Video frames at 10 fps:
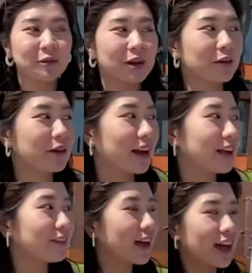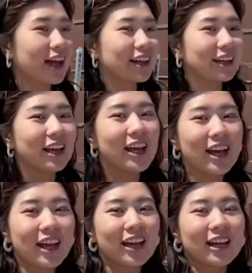arrive at
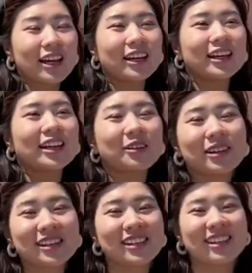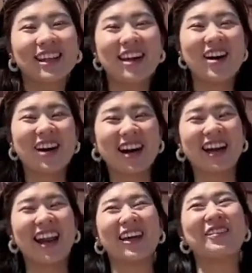
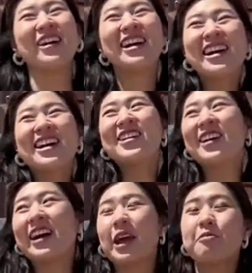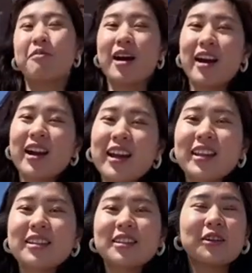Wakkanai Park.
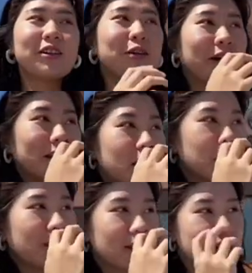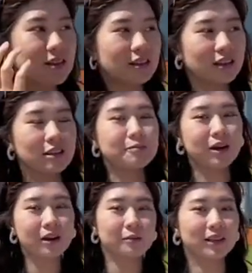So in this place, it's not only
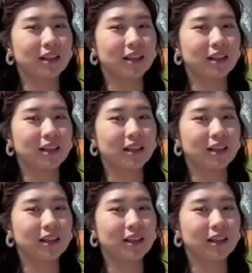park, but they